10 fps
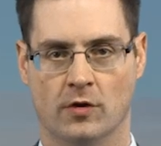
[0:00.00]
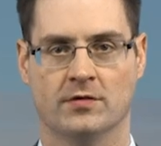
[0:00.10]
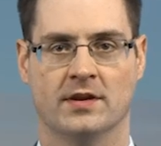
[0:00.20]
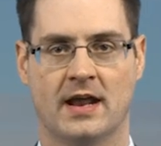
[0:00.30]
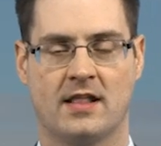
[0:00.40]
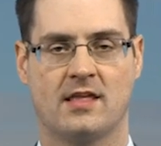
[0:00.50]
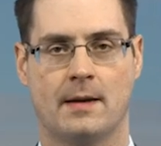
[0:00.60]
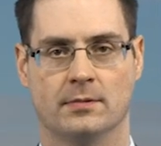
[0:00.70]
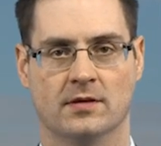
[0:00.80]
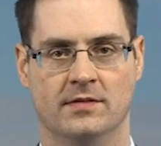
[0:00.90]
over the next
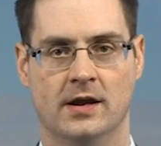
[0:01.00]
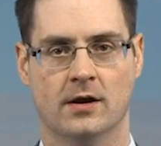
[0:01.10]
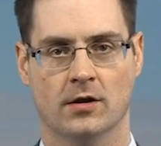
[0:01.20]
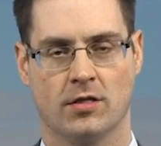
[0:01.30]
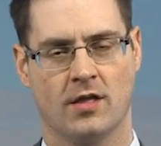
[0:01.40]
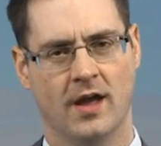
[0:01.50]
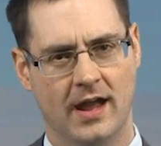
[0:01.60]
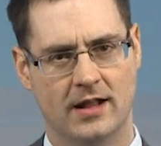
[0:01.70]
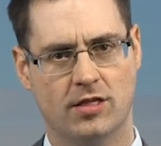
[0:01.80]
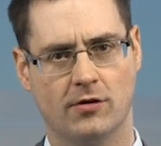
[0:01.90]
couple of years.
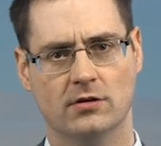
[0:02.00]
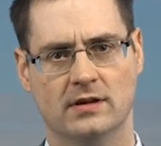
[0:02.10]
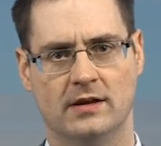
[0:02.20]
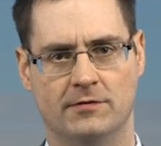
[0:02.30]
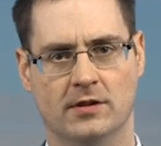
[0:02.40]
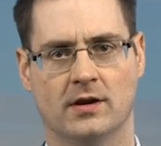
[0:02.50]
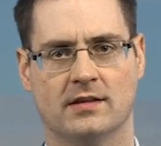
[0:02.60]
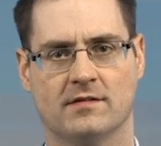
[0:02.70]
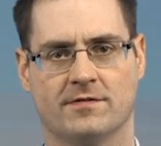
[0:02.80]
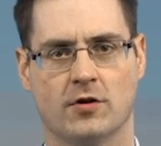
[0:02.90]
And certainly if we look
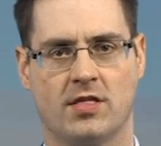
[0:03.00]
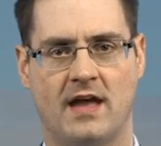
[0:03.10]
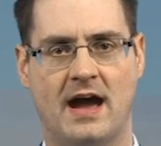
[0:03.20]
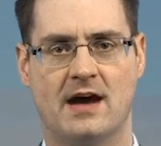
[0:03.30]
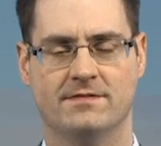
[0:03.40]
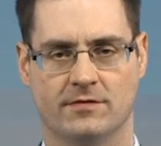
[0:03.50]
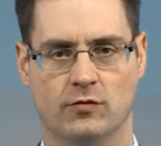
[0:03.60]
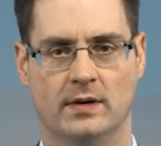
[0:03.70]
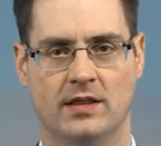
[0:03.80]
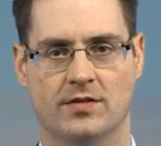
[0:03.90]
at the first half of
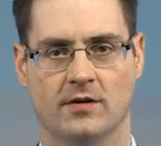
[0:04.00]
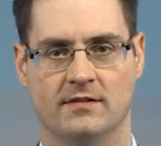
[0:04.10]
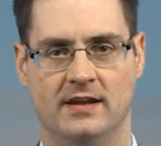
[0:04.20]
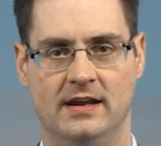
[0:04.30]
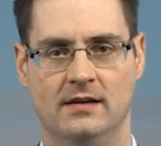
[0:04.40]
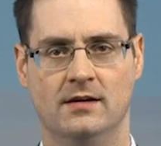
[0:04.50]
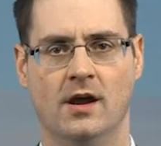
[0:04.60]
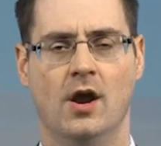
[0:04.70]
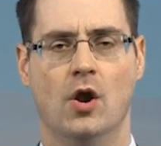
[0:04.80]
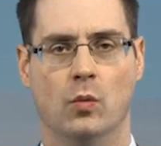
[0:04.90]
2013,
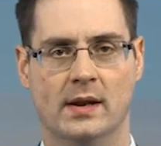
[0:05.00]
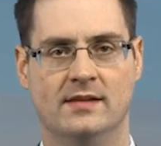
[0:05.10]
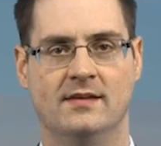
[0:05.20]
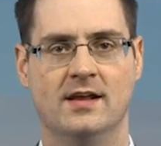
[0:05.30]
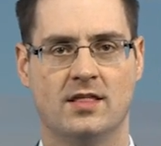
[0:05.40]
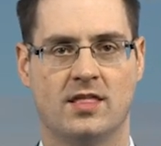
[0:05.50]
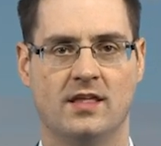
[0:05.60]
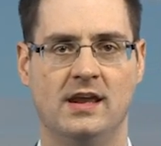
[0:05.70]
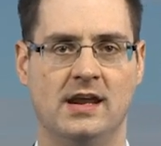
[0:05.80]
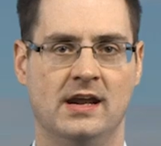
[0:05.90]
we did
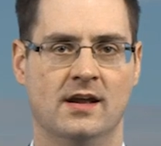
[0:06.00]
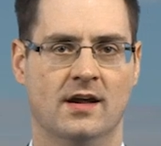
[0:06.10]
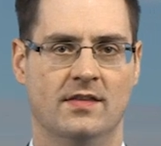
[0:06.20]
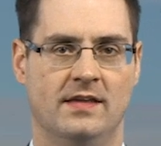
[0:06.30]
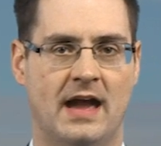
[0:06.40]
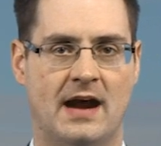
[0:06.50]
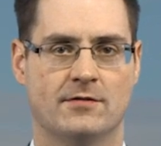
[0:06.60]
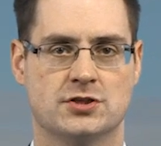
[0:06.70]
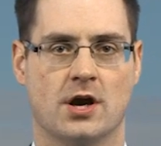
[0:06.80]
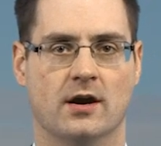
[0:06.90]
see the
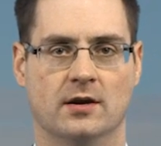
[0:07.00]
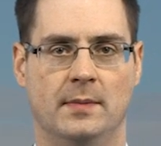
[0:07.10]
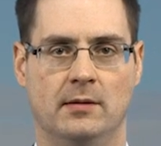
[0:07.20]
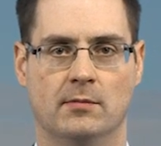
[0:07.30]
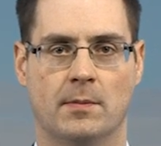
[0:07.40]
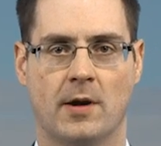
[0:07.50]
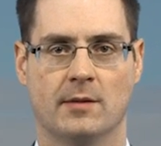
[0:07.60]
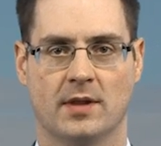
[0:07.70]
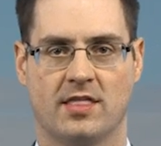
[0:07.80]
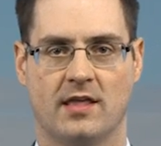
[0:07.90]
average condominium apartment